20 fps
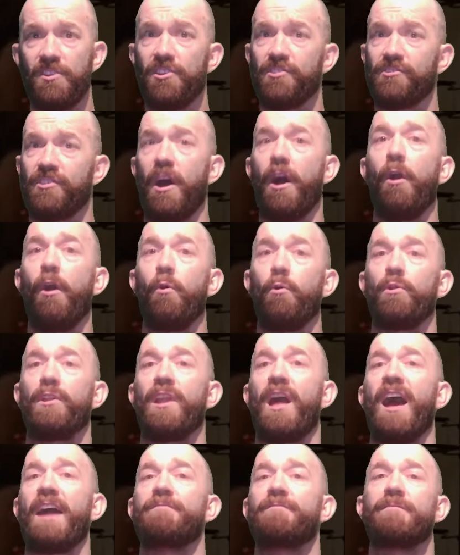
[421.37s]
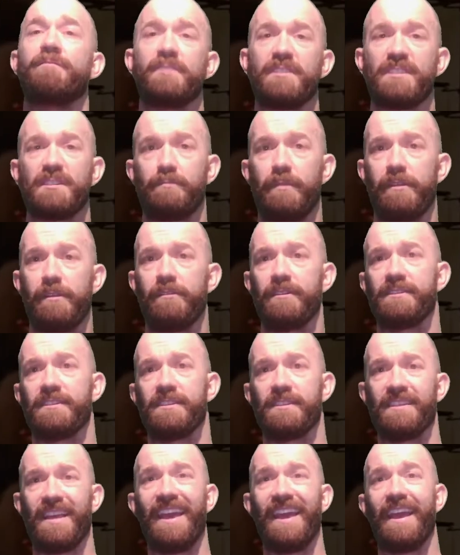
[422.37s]
has a whole life of
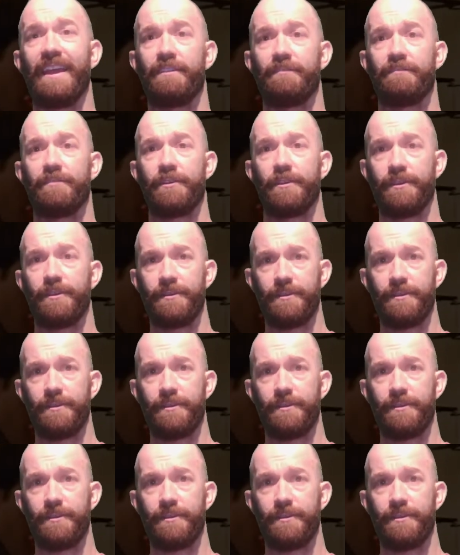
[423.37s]
experiences ahead of her.